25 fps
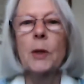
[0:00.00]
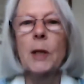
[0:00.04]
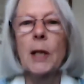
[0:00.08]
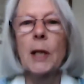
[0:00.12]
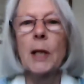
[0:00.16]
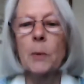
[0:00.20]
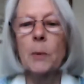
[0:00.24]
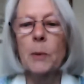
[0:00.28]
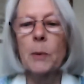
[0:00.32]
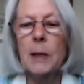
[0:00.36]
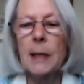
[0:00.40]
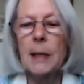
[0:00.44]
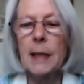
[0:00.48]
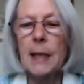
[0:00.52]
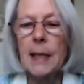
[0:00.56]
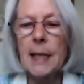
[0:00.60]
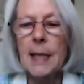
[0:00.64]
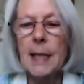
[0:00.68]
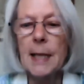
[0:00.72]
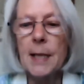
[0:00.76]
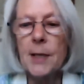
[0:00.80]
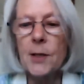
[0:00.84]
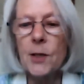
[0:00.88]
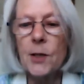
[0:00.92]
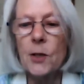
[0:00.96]
them knew that
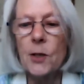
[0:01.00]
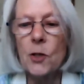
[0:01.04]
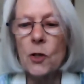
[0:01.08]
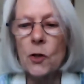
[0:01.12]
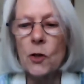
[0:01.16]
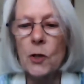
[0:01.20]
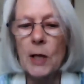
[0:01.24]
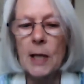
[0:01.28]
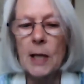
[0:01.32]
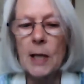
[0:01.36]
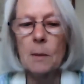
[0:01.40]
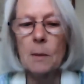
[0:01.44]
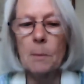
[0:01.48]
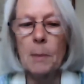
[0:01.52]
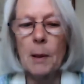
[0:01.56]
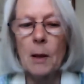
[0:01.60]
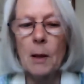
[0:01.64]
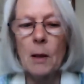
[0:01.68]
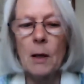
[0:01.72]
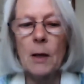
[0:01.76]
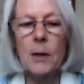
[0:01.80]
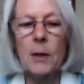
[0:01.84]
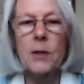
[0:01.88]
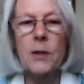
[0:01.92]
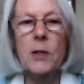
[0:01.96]
they would need to
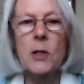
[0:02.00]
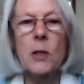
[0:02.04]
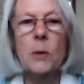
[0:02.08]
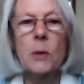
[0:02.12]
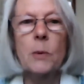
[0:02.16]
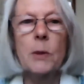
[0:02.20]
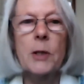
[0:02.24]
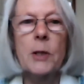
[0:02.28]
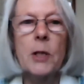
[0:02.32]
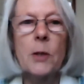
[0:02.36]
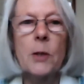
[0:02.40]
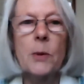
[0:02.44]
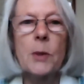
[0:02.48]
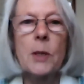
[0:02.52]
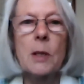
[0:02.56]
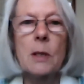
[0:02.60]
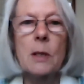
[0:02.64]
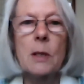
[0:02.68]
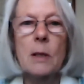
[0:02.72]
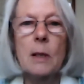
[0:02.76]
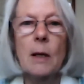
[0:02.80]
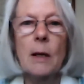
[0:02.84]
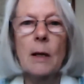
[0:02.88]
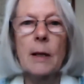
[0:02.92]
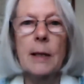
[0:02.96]
tread a path to a
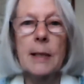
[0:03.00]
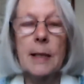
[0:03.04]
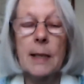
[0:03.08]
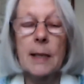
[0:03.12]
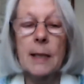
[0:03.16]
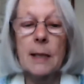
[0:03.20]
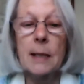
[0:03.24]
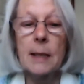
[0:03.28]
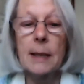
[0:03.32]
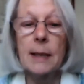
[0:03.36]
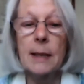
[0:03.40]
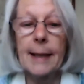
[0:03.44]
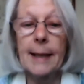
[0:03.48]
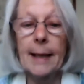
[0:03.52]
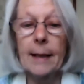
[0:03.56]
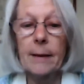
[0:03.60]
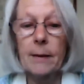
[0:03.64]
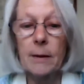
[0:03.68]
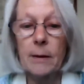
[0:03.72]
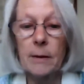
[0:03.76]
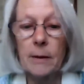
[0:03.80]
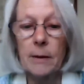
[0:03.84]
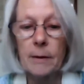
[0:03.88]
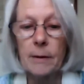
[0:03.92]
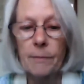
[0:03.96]
new society
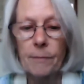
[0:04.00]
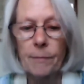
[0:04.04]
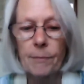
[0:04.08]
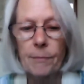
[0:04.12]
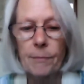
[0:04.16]
together,